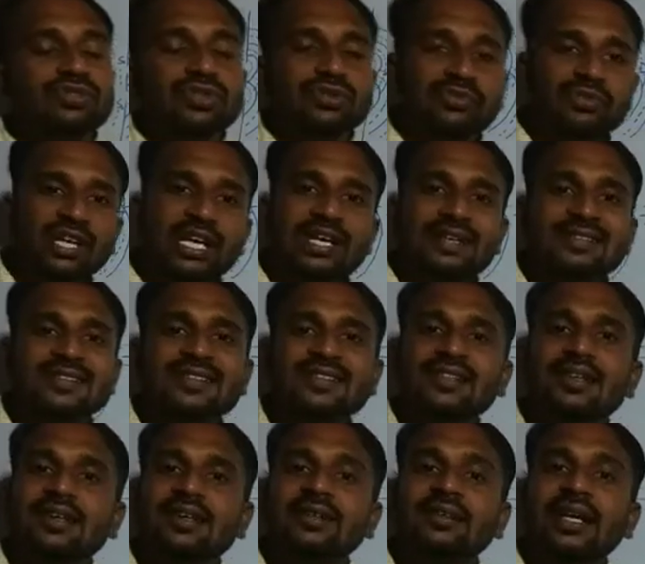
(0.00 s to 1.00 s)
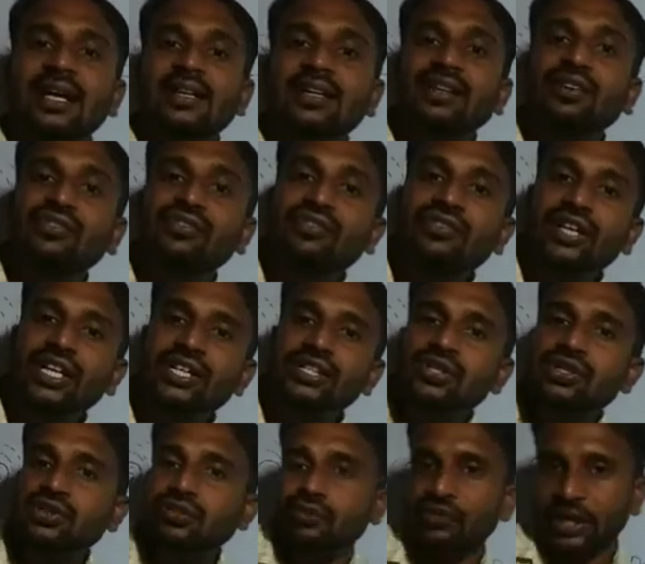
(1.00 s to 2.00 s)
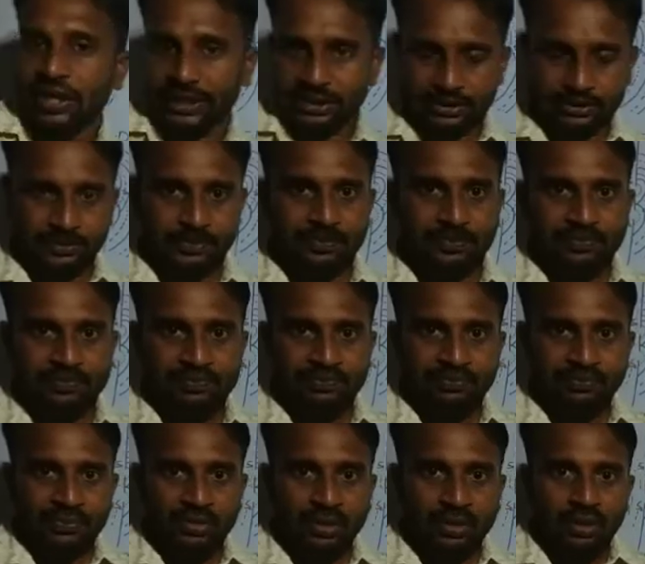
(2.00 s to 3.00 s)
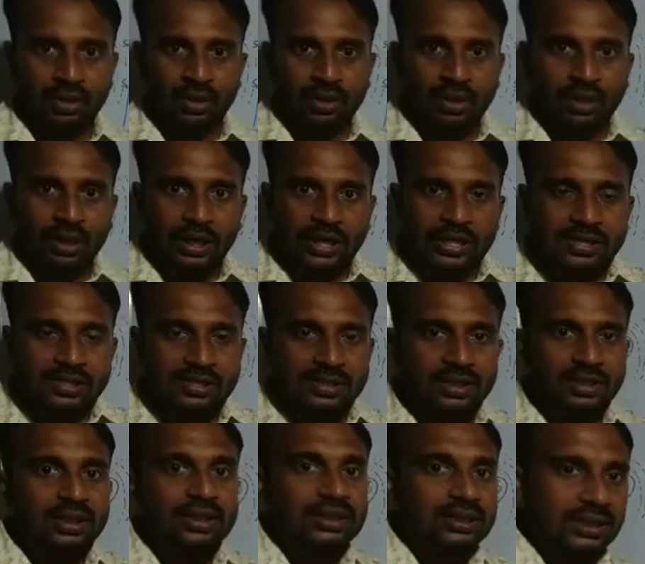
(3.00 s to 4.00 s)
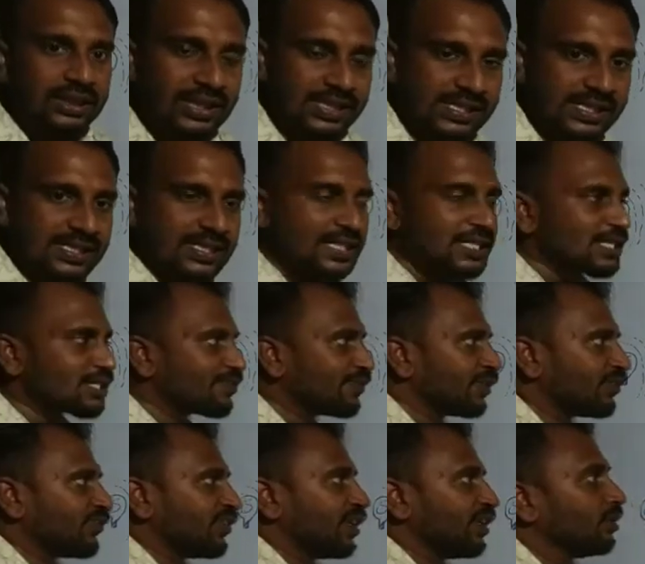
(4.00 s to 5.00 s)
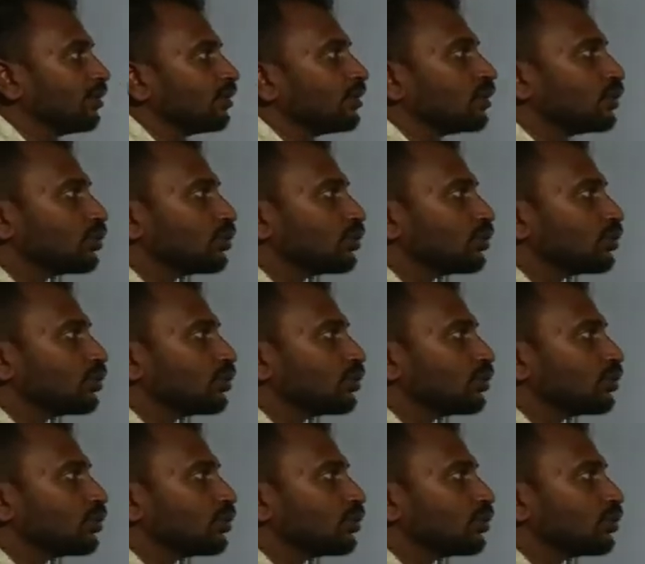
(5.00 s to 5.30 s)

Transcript: we consider that a fringe width is the distance between